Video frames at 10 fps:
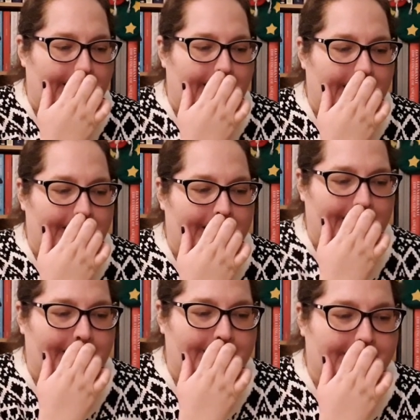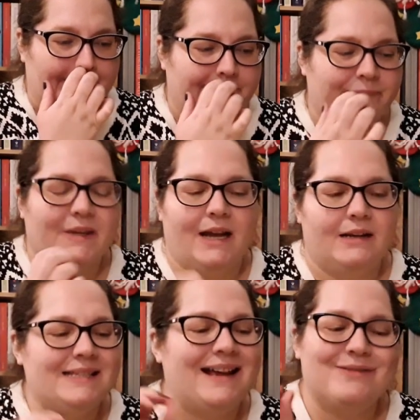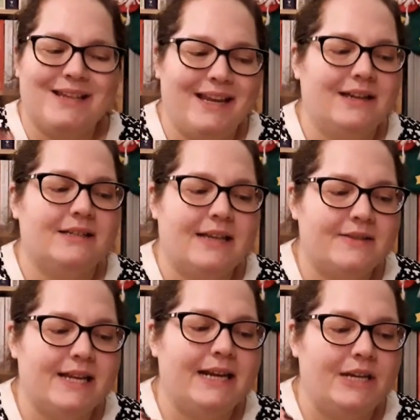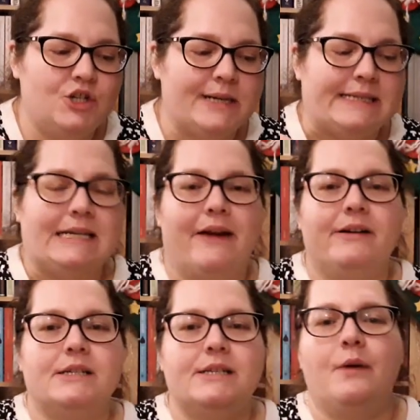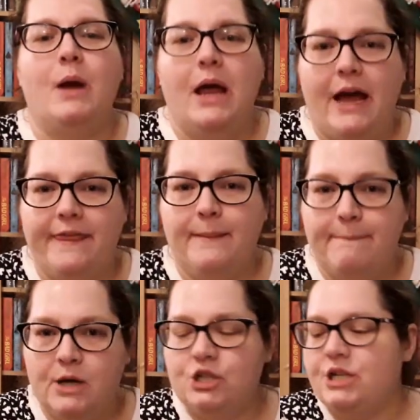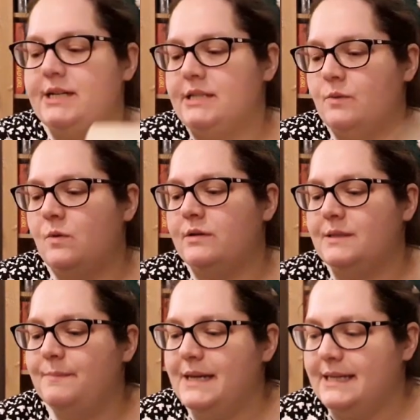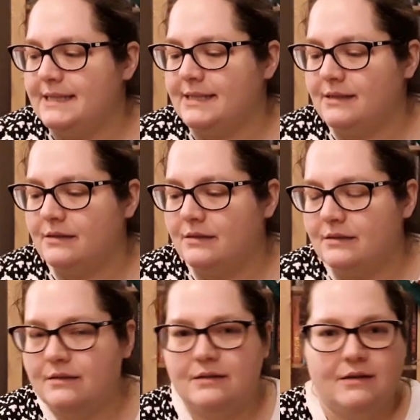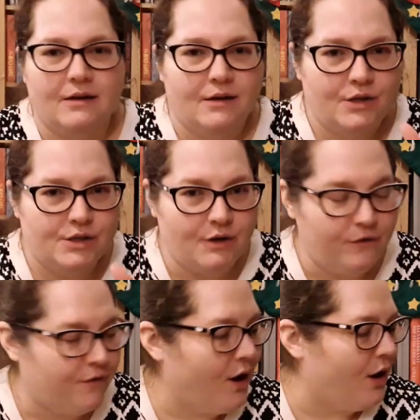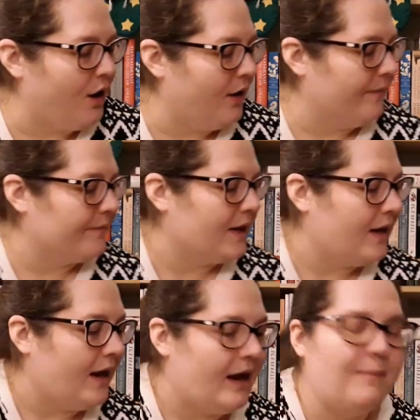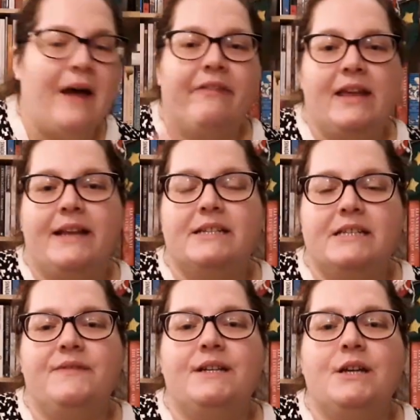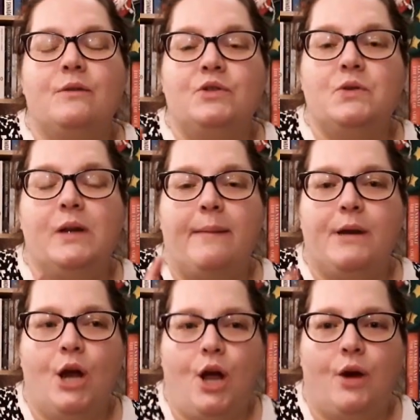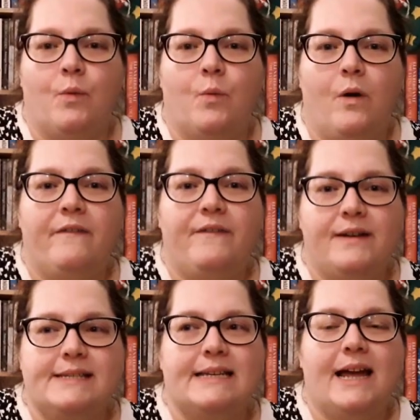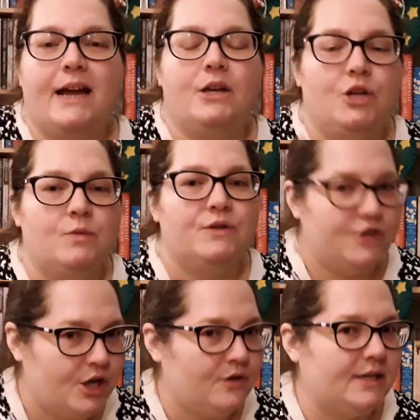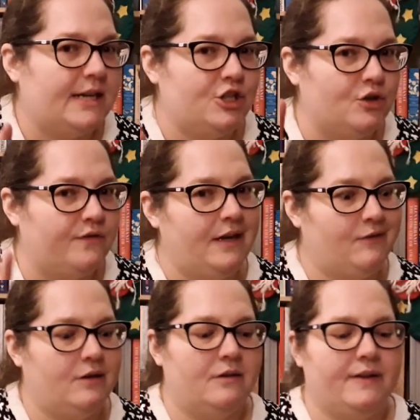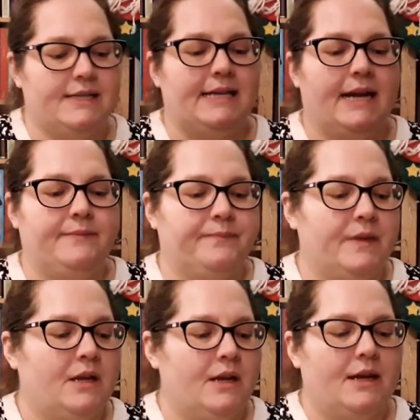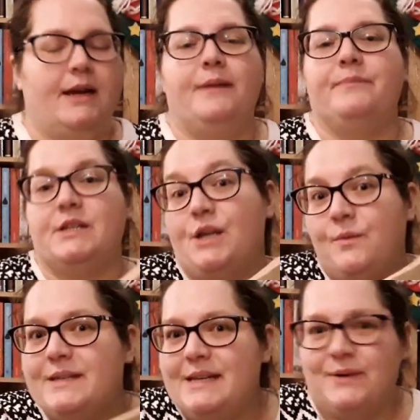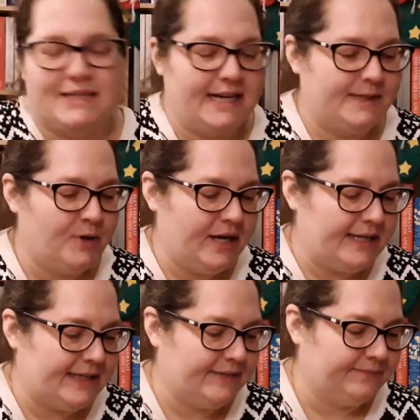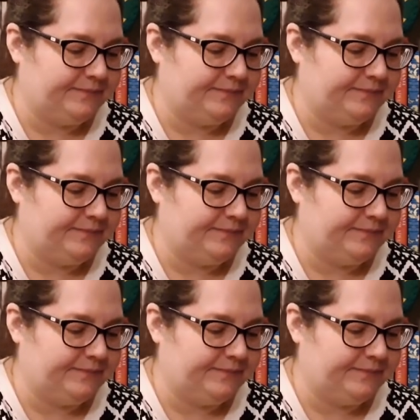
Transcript: Um, and sounds like sounds like an interesting character. So I think Botchan is the one to beat so far. Um, at the end of this video, do let me know what first line you would have chosen as your favourite first line. Um, so we'll see what today's book is.